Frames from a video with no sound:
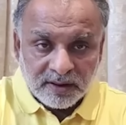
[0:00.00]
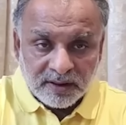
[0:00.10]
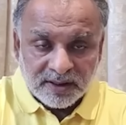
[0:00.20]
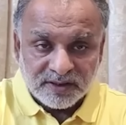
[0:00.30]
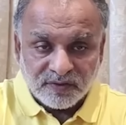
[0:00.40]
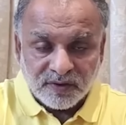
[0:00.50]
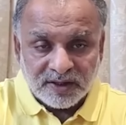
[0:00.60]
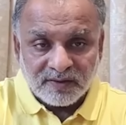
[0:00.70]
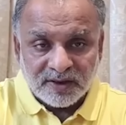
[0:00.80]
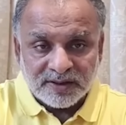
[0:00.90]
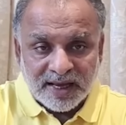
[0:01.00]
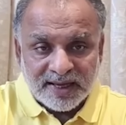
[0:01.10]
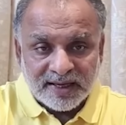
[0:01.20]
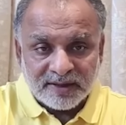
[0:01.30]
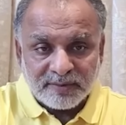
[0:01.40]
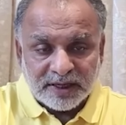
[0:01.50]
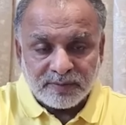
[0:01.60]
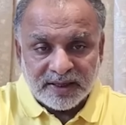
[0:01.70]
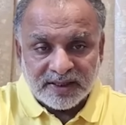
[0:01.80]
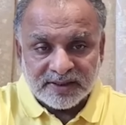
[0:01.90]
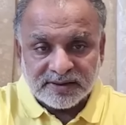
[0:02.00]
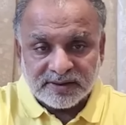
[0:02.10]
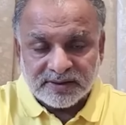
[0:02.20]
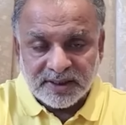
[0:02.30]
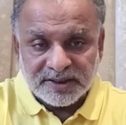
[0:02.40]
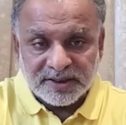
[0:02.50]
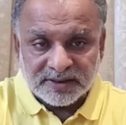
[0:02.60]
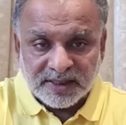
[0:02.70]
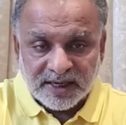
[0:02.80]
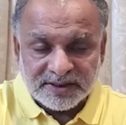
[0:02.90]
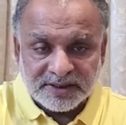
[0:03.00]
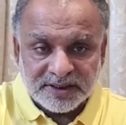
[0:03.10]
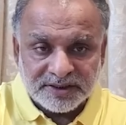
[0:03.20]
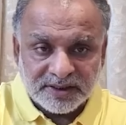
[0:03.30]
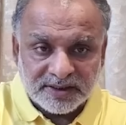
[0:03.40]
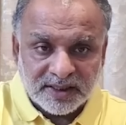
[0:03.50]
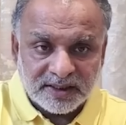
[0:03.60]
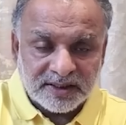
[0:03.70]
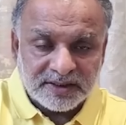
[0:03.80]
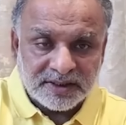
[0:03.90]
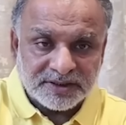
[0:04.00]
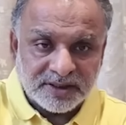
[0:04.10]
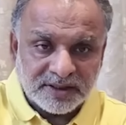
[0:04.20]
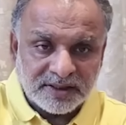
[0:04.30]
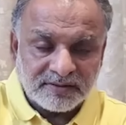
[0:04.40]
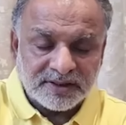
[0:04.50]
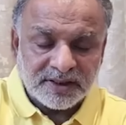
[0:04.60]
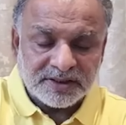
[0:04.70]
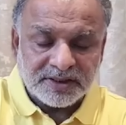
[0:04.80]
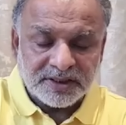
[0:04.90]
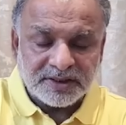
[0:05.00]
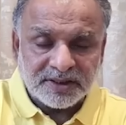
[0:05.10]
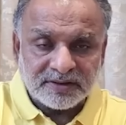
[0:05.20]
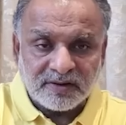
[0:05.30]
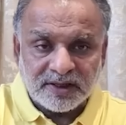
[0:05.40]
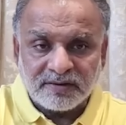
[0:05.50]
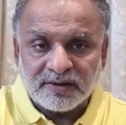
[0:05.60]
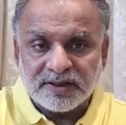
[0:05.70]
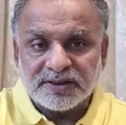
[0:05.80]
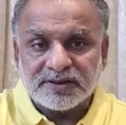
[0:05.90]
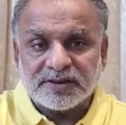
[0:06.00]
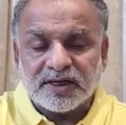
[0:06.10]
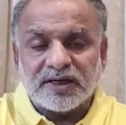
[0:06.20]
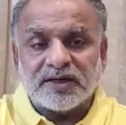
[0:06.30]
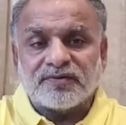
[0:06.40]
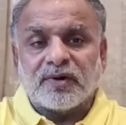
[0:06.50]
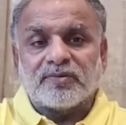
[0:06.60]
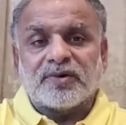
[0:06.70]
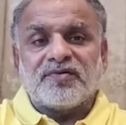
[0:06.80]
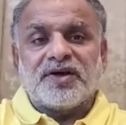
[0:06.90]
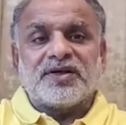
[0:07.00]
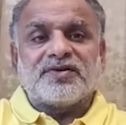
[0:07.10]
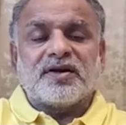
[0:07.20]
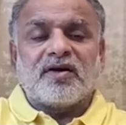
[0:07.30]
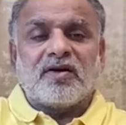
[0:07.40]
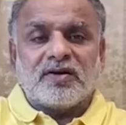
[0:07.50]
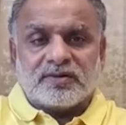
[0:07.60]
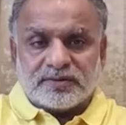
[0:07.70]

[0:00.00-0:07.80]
His work was like a mathematics teacher, science teachers and other teachers. He was just teaching whatever he studied from the Veds and all.